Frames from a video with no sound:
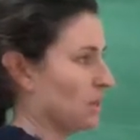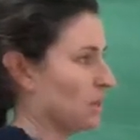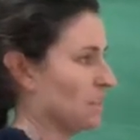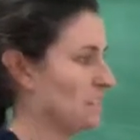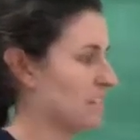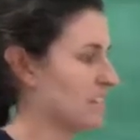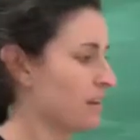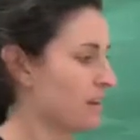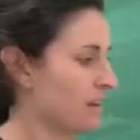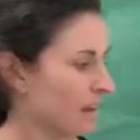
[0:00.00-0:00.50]
So
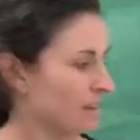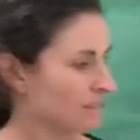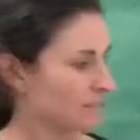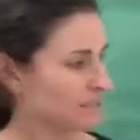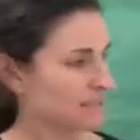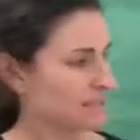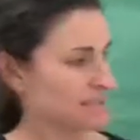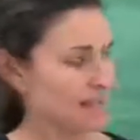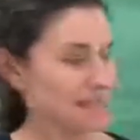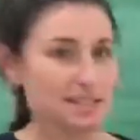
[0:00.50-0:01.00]
I'm
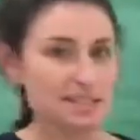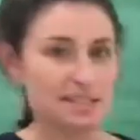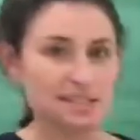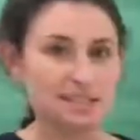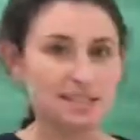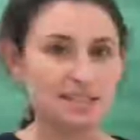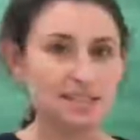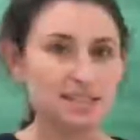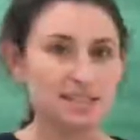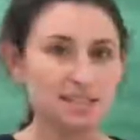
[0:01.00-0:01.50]
excited
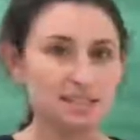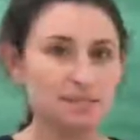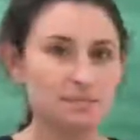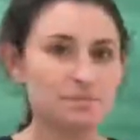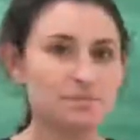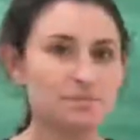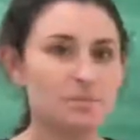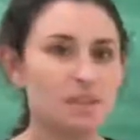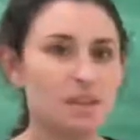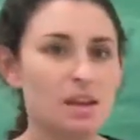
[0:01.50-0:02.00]
to see
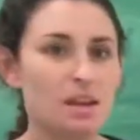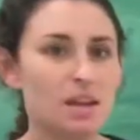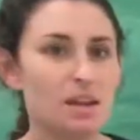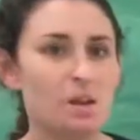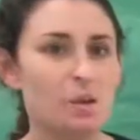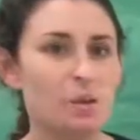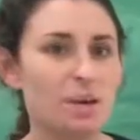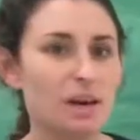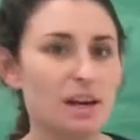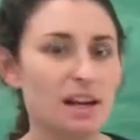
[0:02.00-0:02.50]

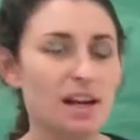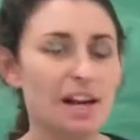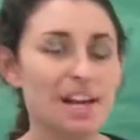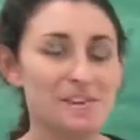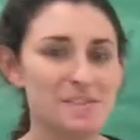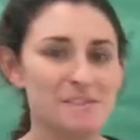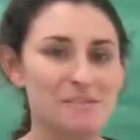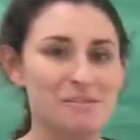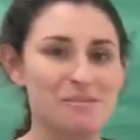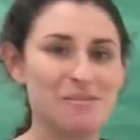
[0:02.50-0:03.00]
what kind
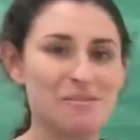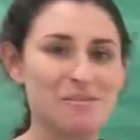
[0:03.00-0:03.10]
of